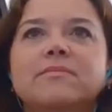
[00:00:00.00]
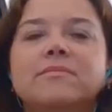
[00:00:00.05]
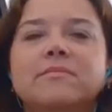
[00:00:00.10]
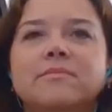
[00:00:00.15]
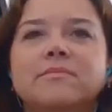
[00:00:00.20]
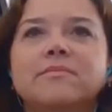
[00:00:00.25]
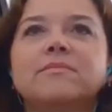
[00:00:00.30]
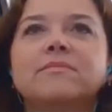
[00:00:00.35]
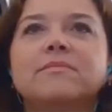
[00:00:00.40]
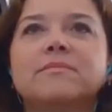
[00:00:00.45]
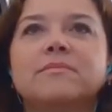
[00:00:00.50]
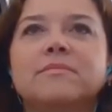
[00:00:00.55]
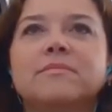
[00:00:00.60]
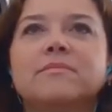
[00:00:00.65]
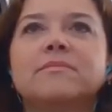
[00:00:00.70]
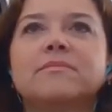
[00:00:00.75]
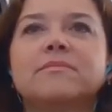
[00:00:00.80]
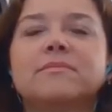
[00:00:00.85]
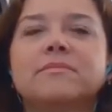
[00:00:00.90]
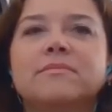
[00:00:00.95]

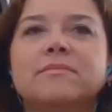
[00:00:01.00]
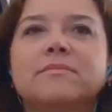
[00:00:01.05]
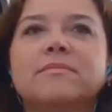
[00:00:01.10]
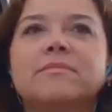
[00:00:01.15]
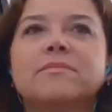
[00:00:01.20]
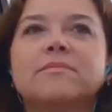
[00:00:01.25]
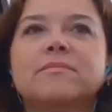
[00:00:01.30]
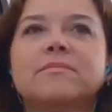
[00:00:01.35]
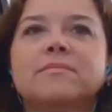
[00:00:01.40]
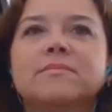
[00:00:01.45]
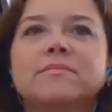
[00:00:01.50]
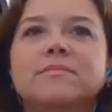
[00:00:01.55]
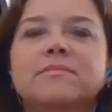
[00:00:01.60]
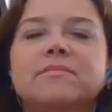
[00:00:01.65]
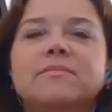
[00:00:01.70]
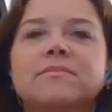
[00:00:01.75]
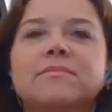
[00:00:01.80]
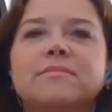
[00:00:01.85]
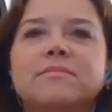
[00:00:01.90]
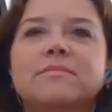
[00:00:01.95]

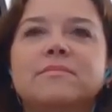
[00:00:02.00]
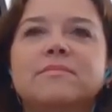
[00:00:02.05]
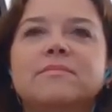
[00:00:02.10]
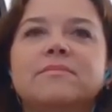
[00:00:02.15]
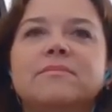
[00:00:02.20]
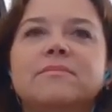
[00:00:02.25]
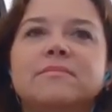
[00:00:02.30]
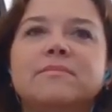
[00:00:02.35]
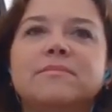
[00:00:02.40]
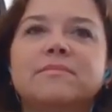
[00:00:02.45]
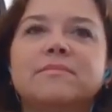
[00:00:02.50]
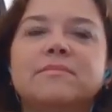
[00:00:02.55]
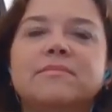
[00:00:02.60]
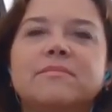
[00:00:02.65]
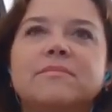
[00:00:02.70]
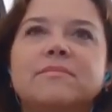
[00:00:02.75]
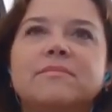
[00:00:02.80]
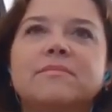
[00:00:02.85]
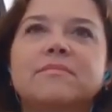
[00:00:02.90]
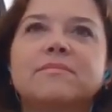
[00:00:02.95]

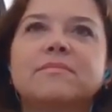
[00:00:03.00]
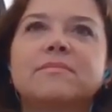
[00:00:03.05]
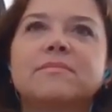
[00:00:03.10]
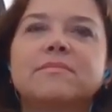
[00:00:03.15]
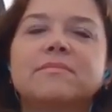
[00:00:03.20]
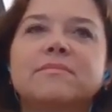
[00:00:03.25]
This person isn't speaking.